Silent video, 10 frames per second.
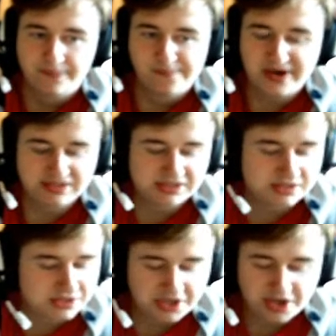But,
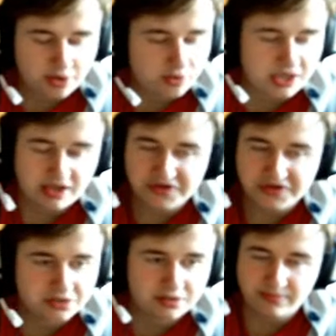you know,
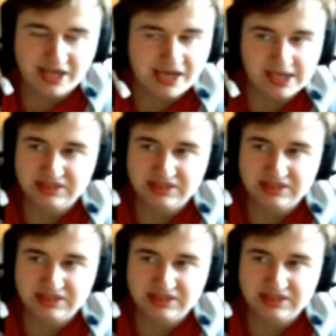even many